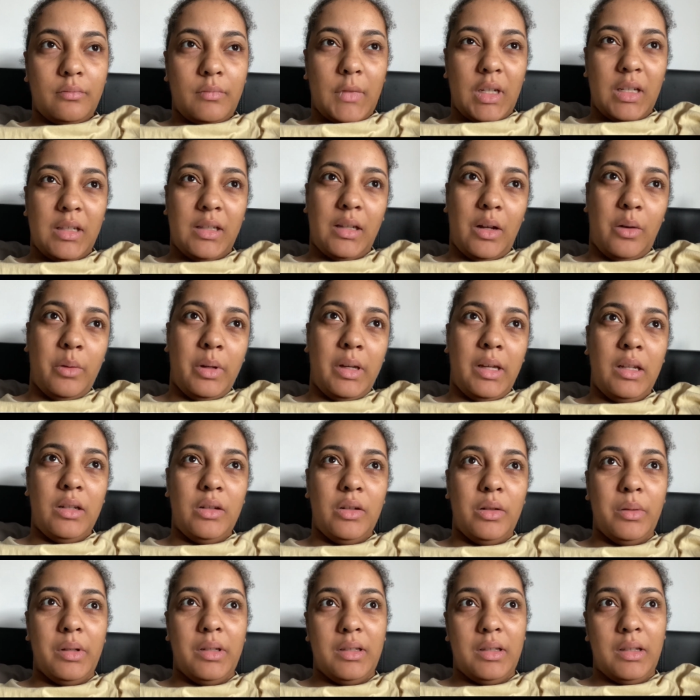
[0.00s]
settle in,
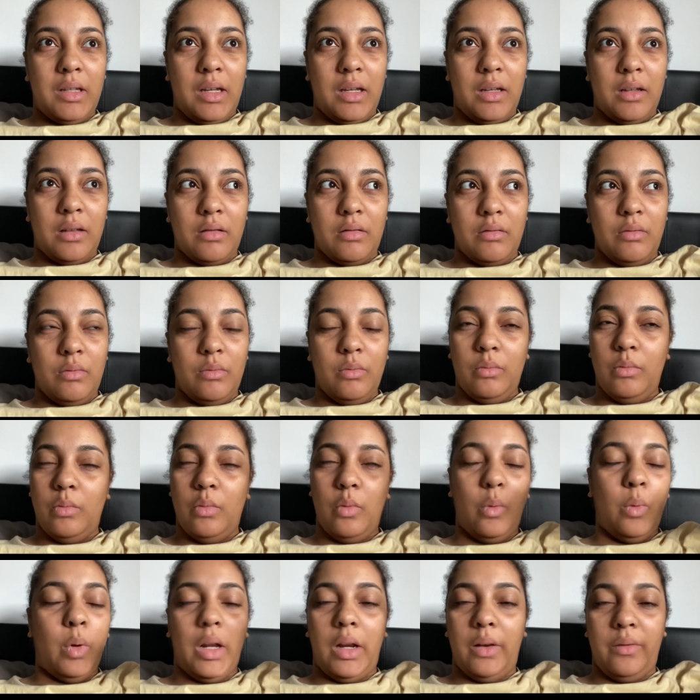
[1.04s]
do its thing,
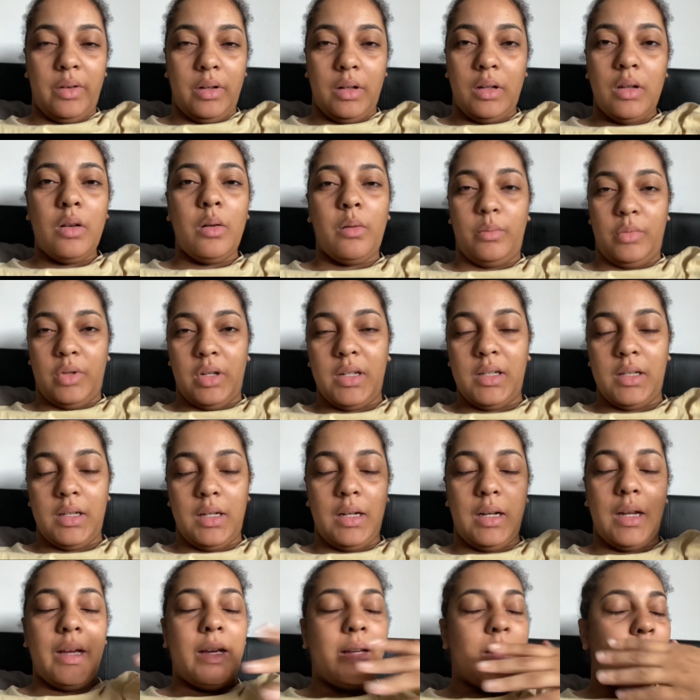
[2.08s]
whatever, you know what I'm trying to say,
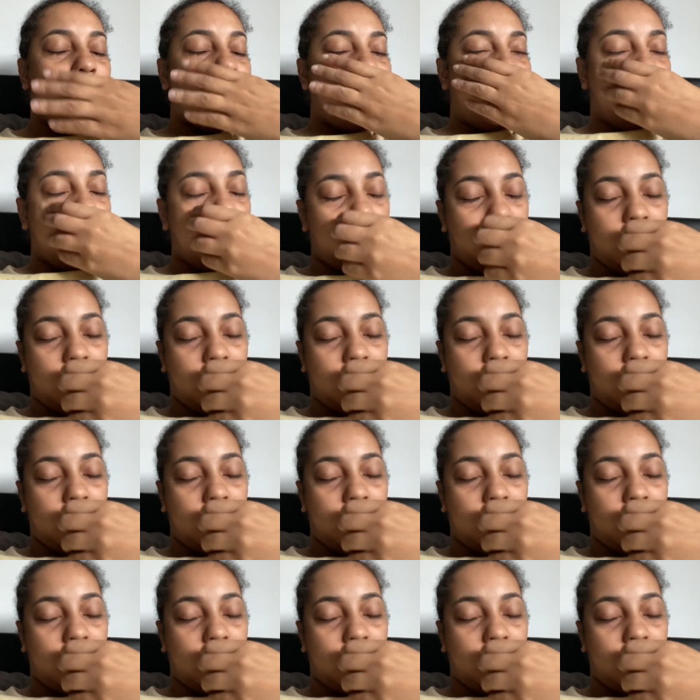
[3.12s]
like, to